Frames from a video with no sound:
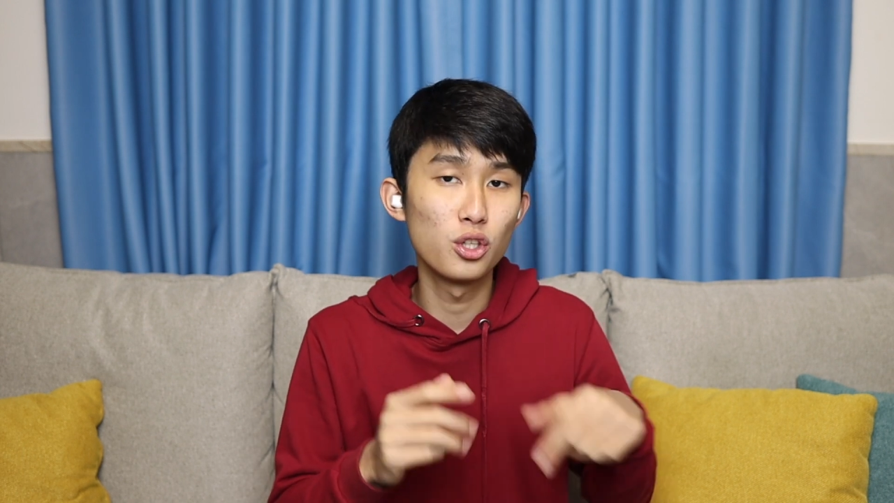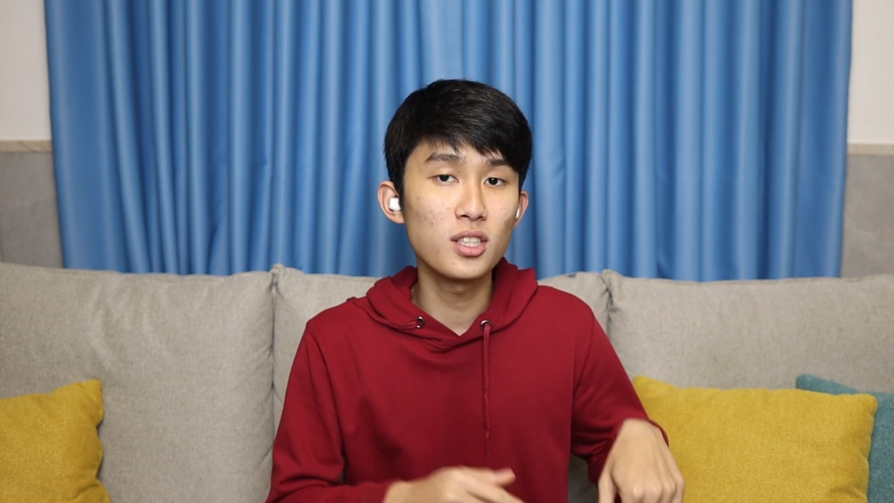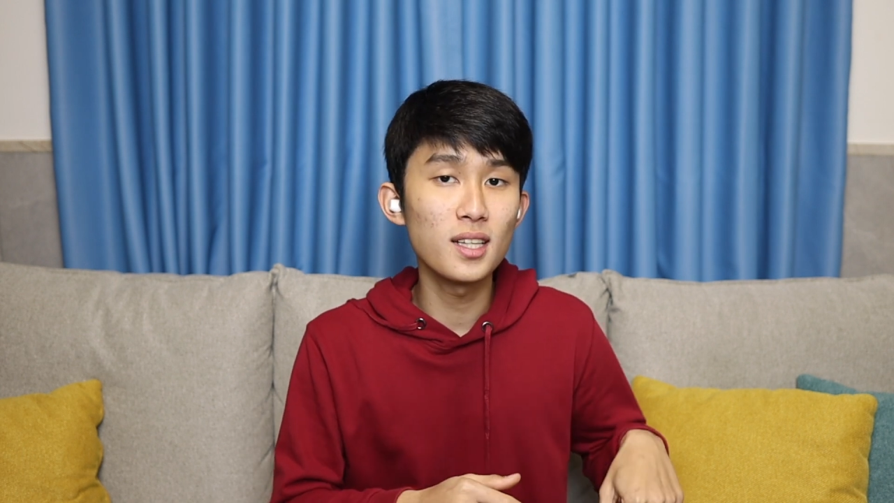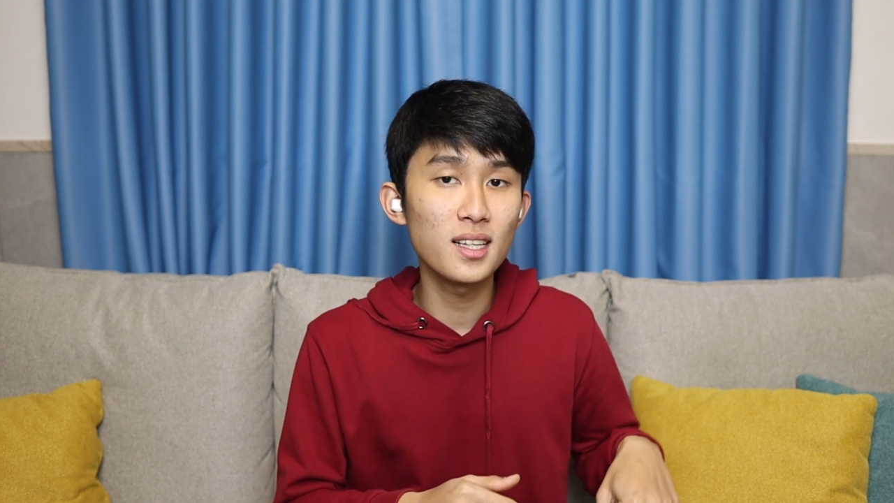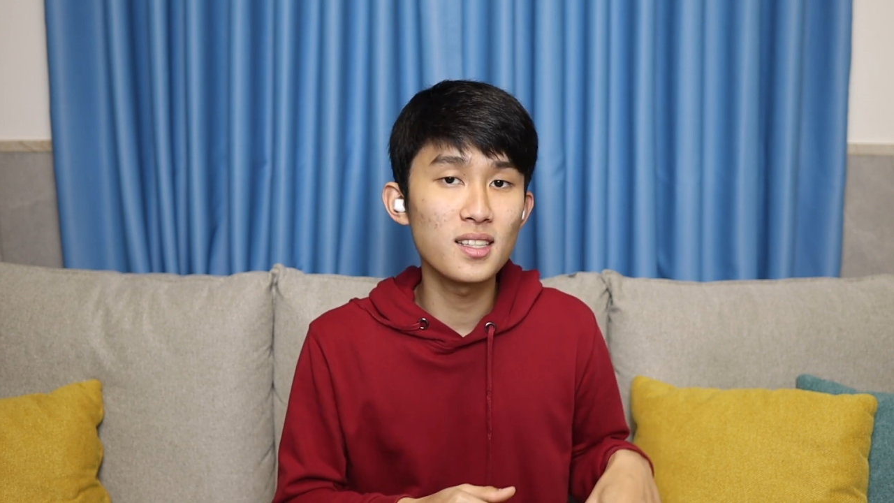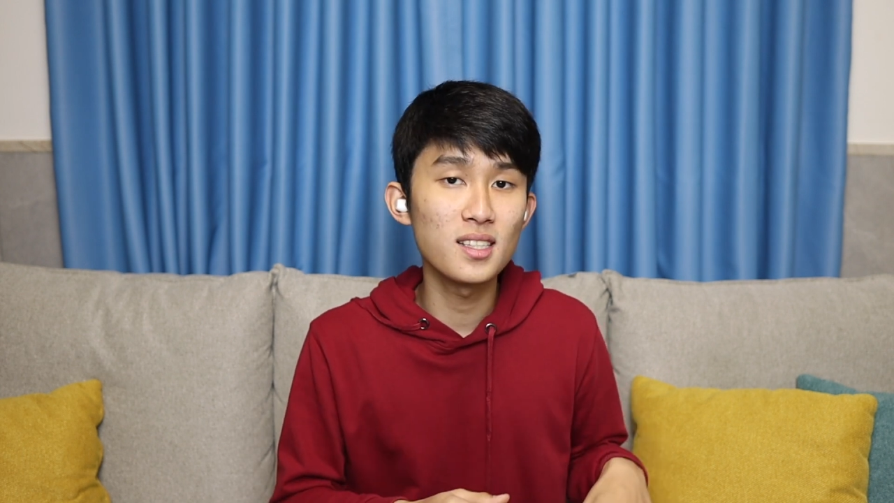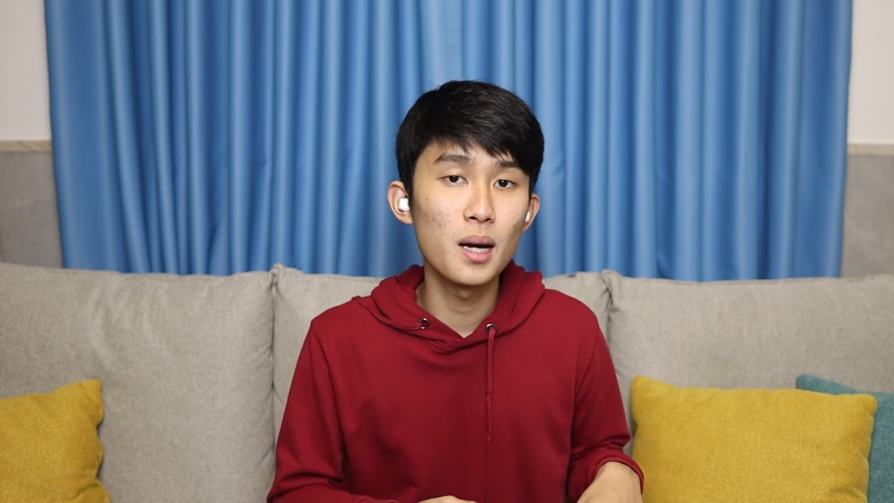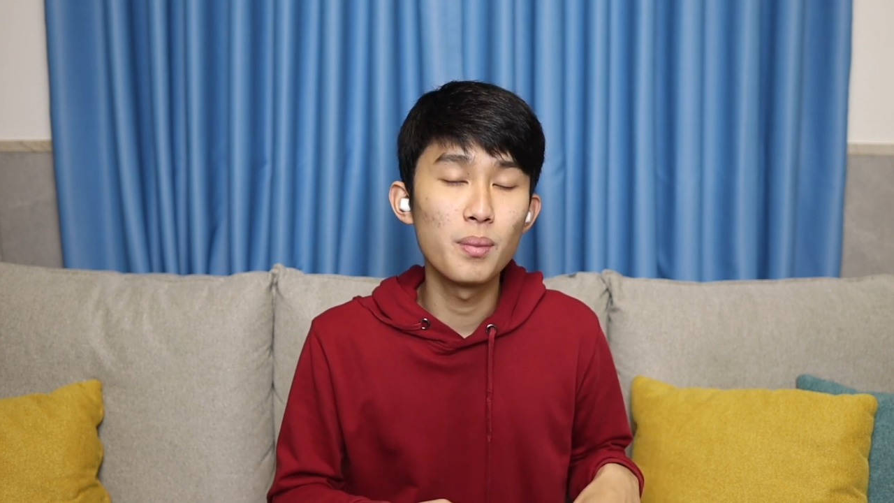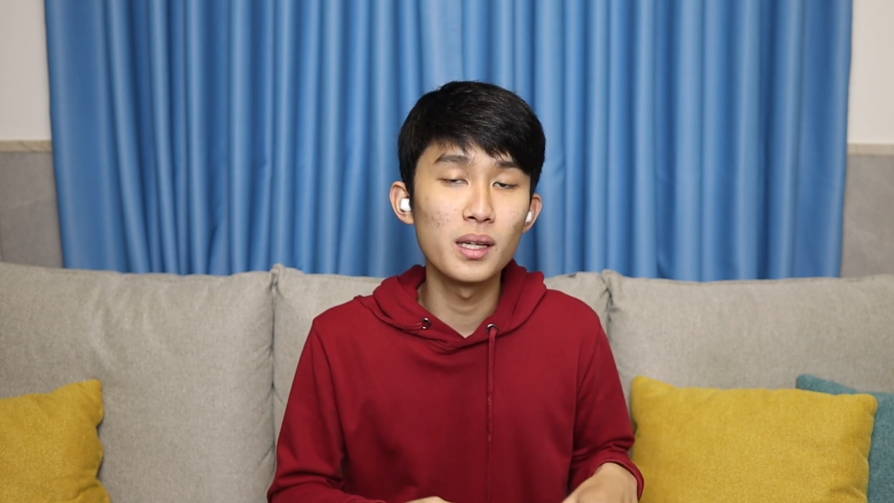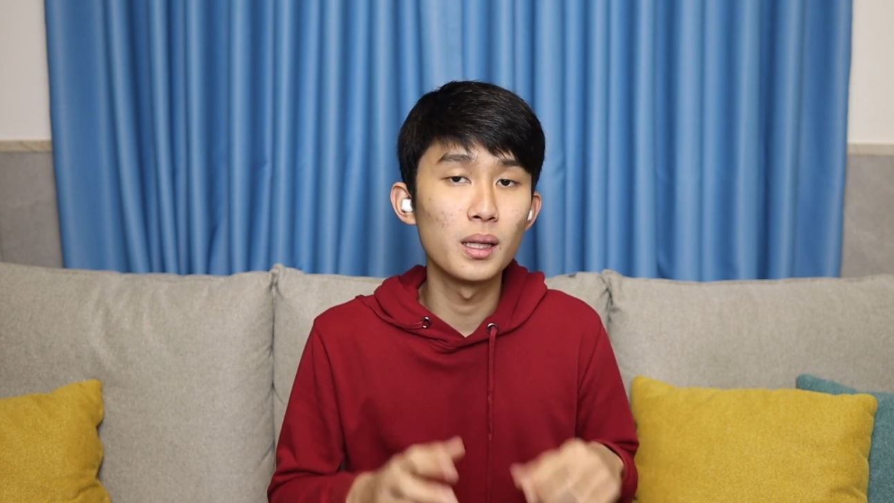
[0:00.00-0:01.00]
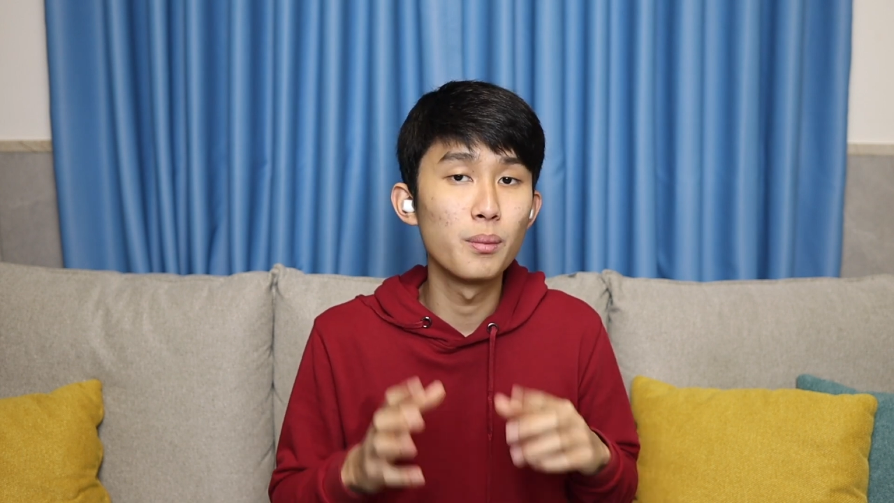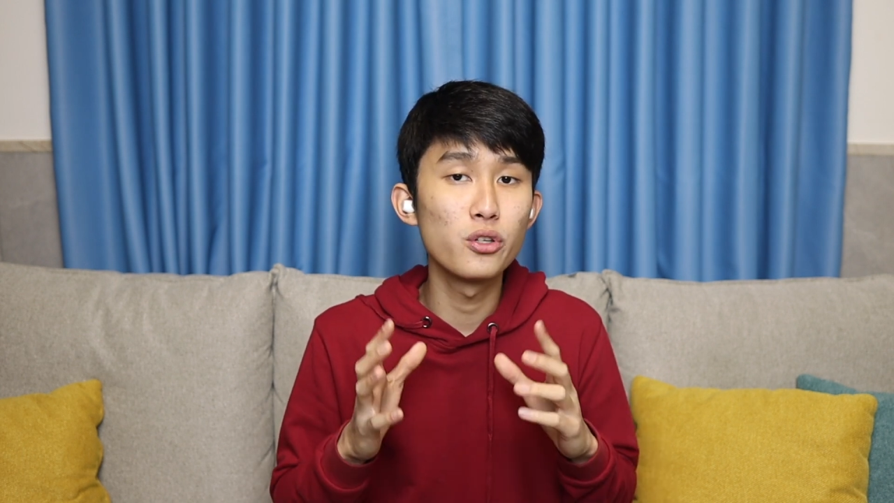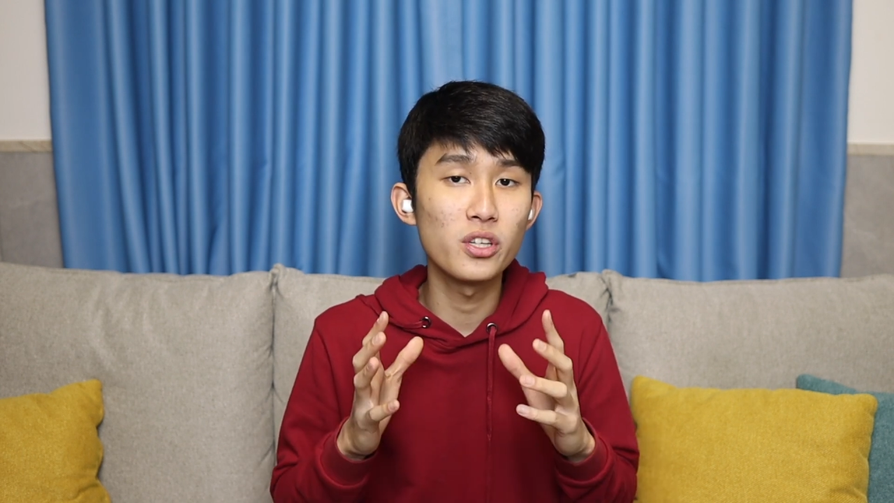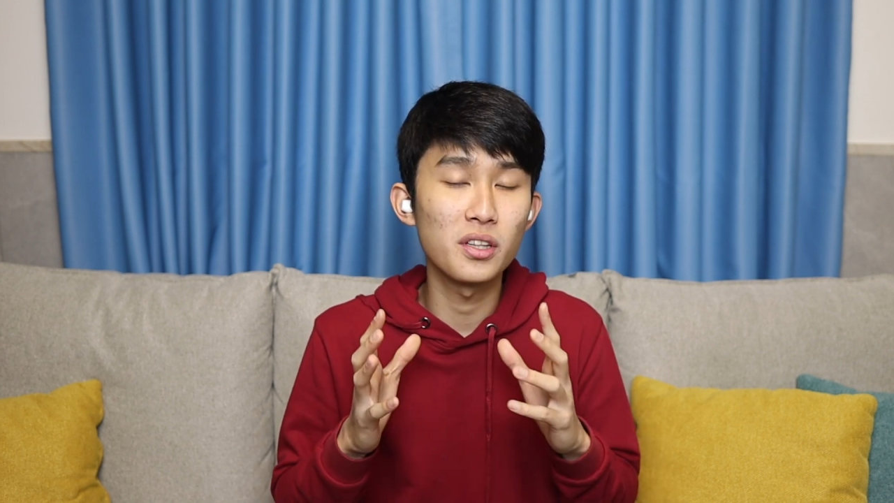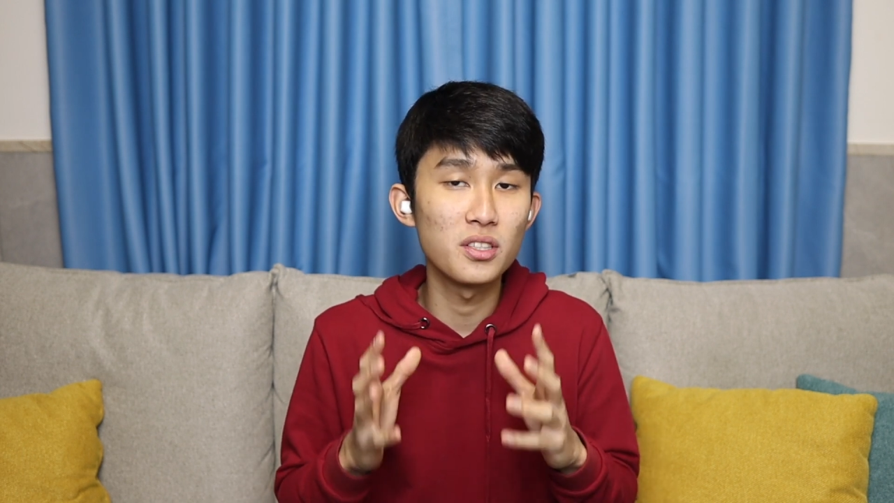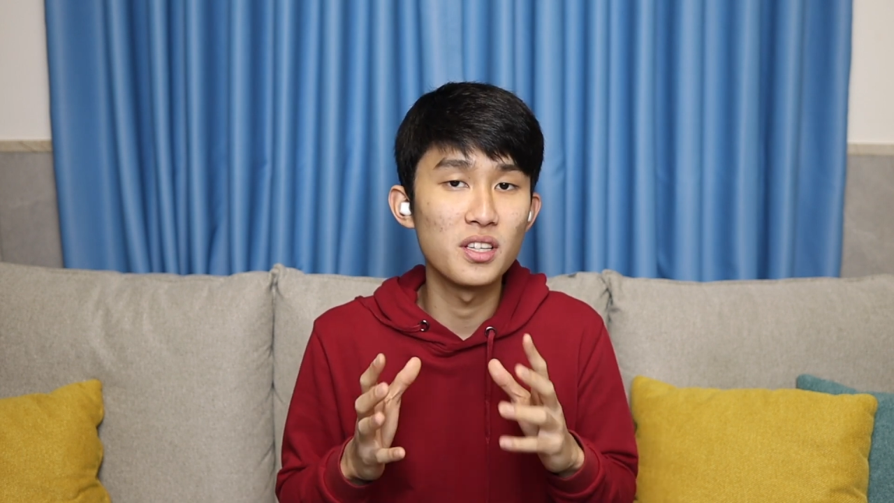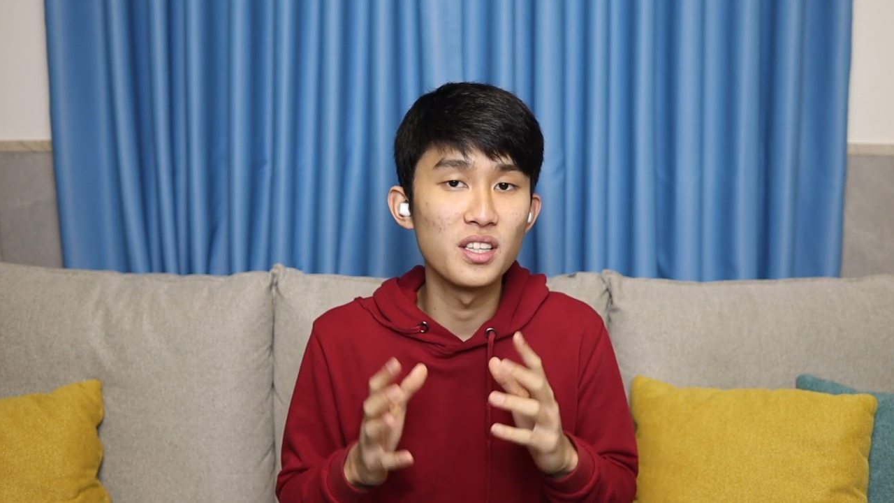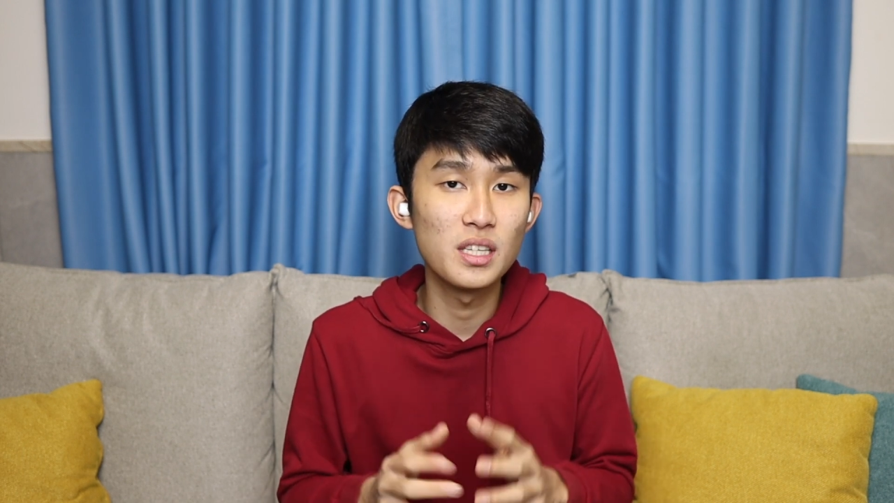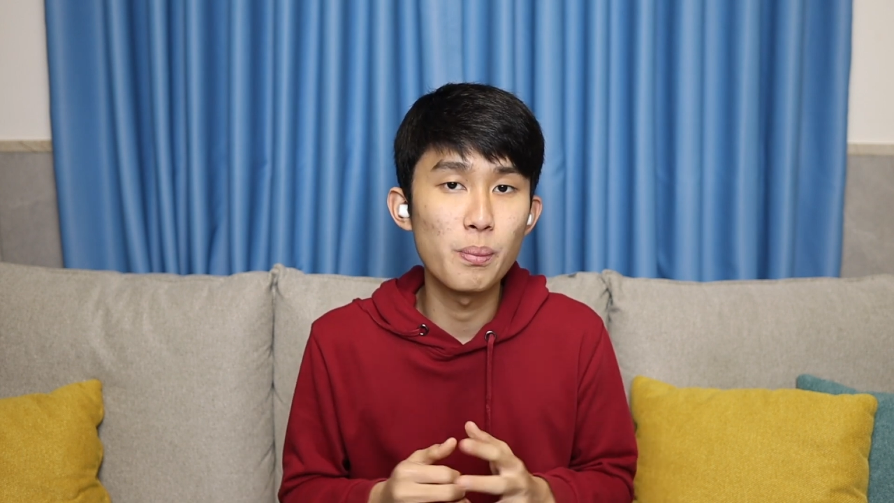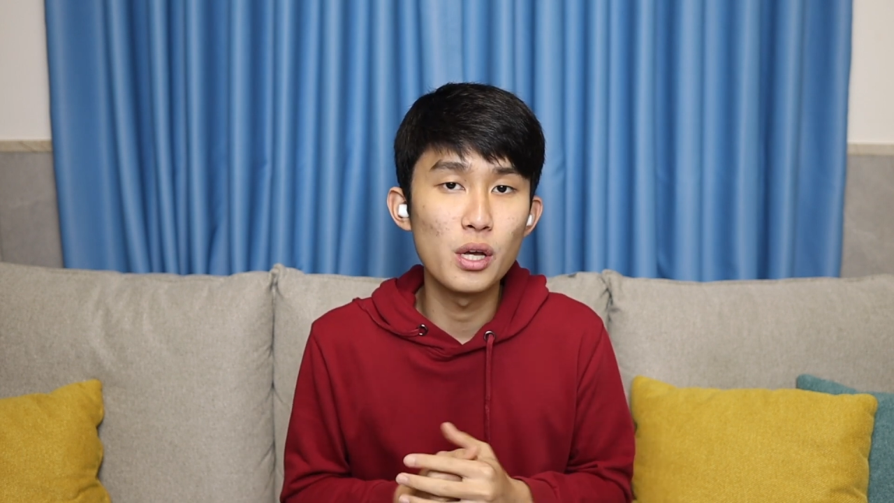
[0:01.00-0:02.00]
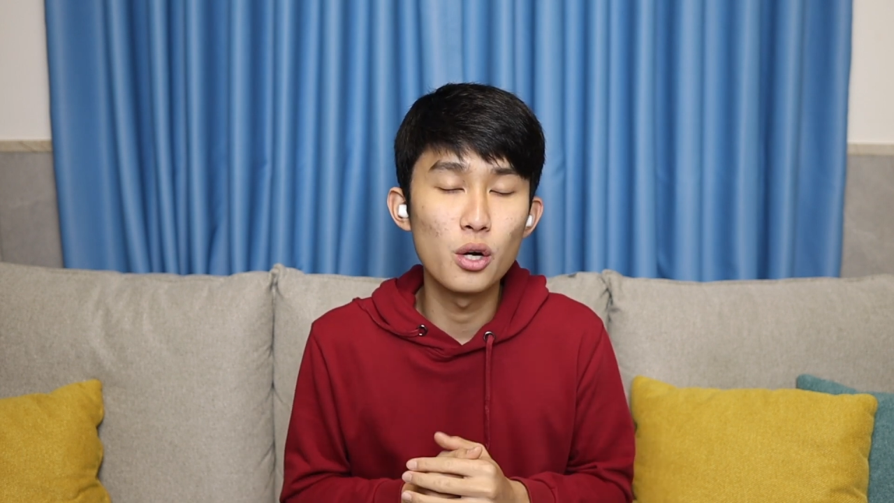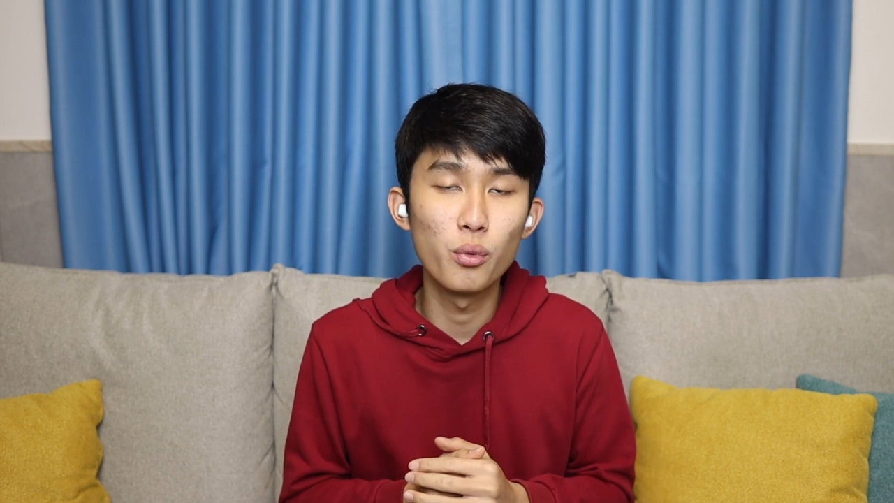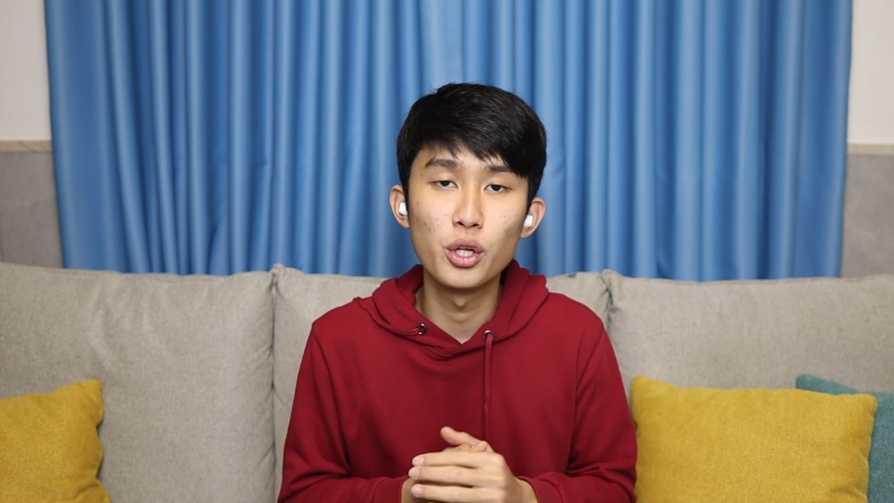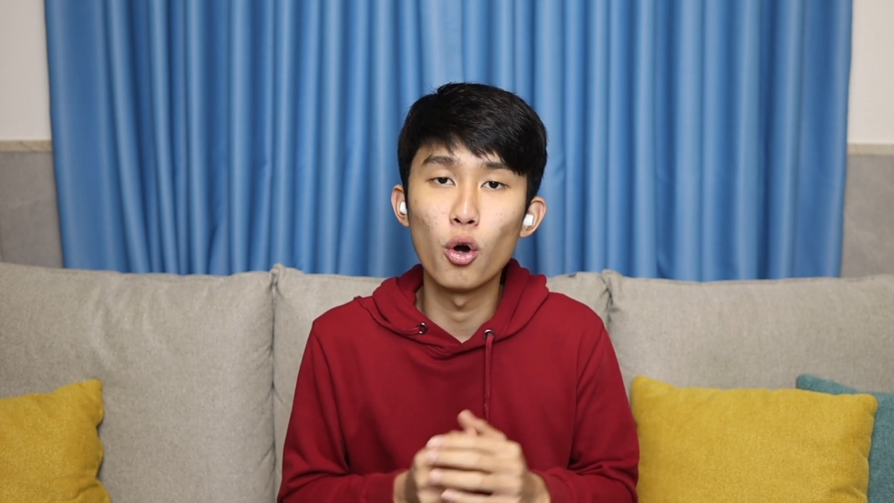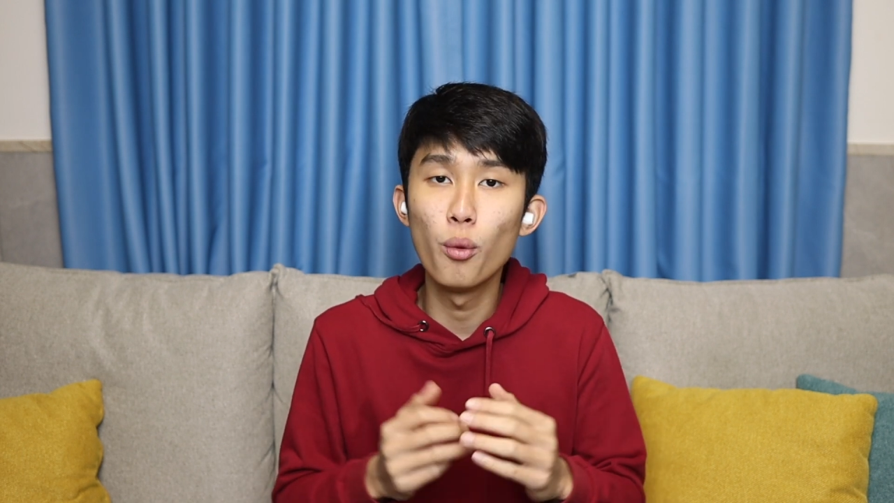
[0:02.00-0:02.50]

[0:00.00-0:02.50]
just like the Sabbat, the music doesn't disappear when you